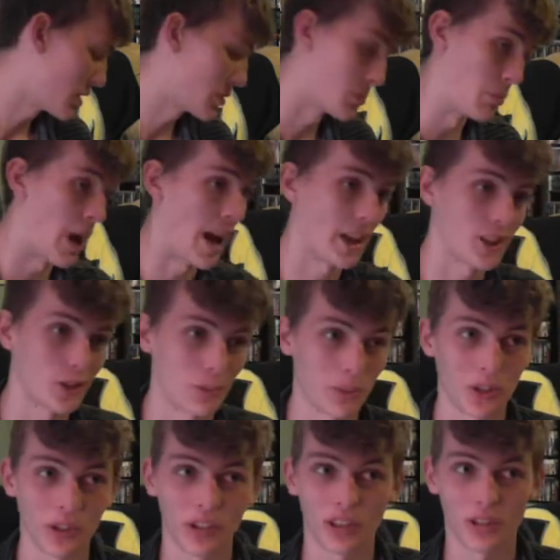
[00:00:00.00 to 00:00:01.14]
my
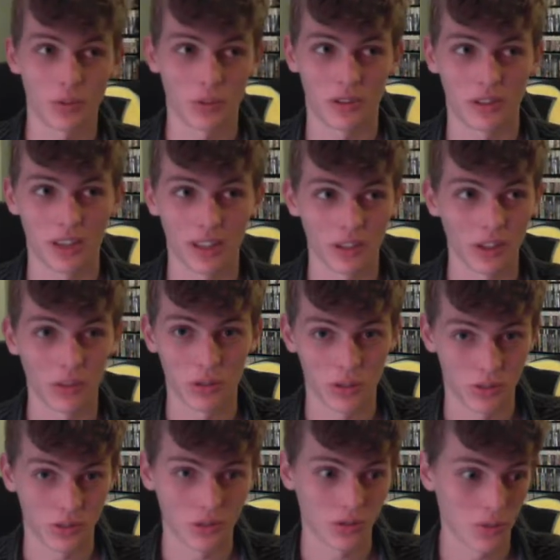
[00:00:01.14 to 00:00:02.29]
experience with like the
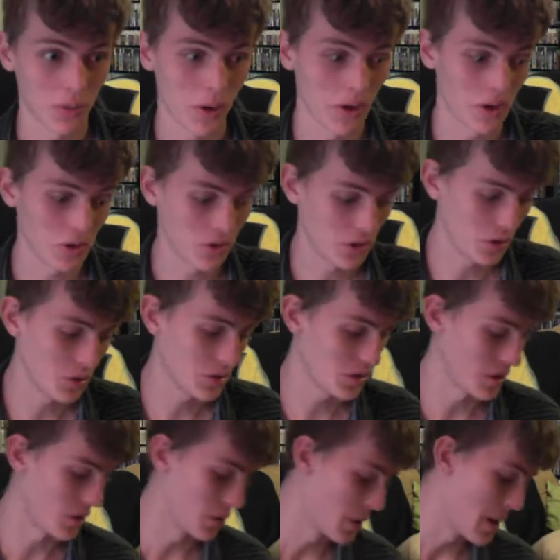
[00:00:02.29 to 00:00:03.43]
original Super Mario 2,
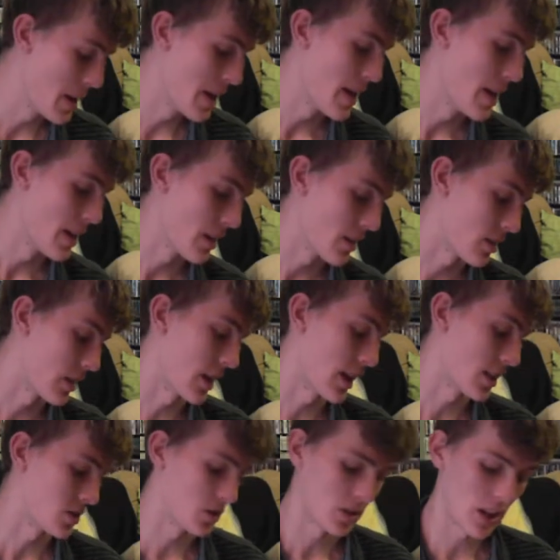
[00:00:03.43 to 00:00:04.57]
so
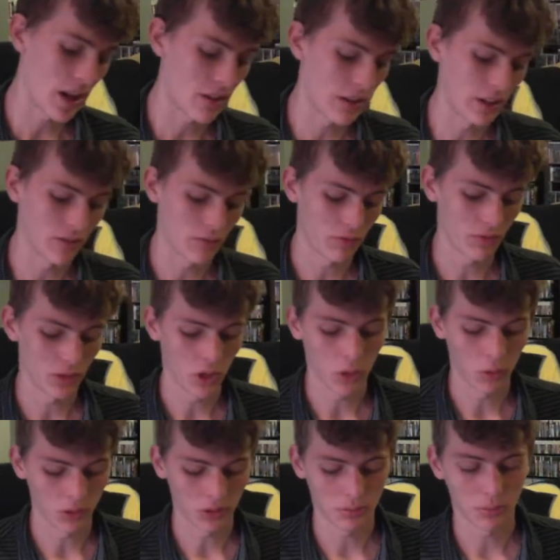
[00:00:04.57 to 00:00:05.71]
that's just how I
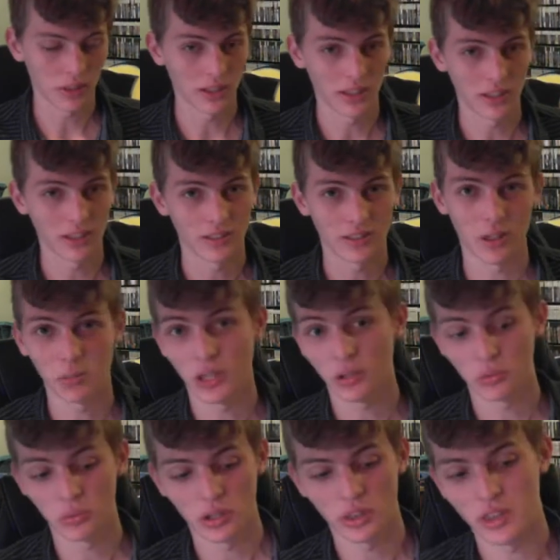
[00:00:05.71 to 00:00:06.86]
always played it. Same thing
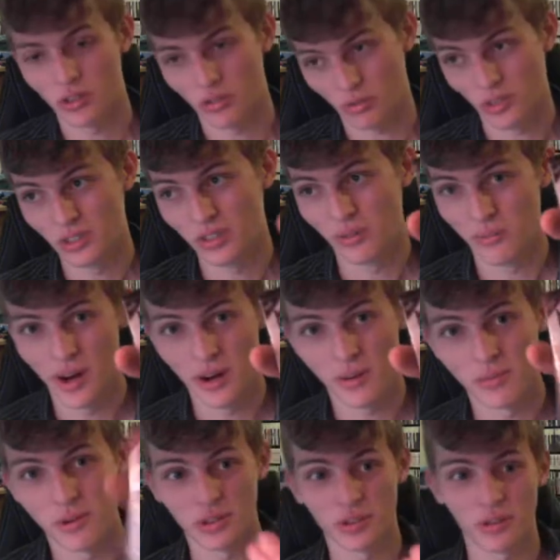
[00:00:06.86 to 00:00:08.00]
with this one, Super Mario
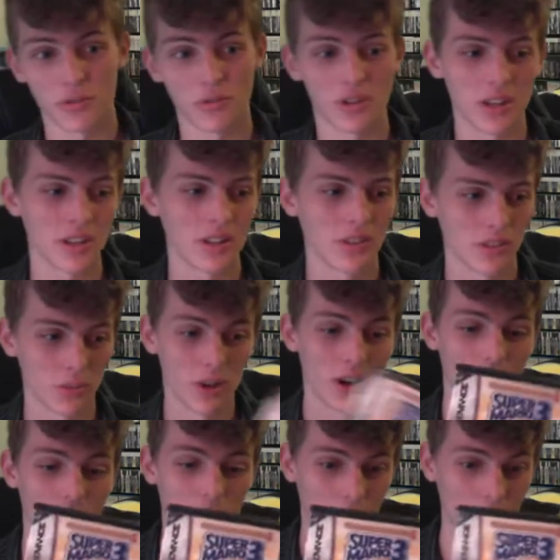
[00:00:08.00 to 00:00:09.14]
Bros. 3, Super Mario
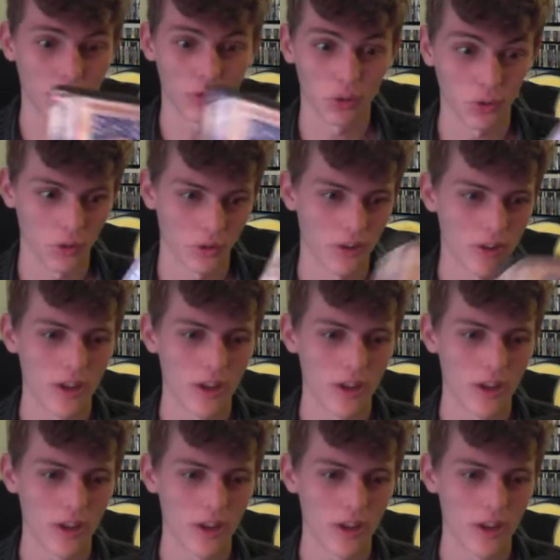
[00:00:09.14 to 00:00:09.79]
Advance 4.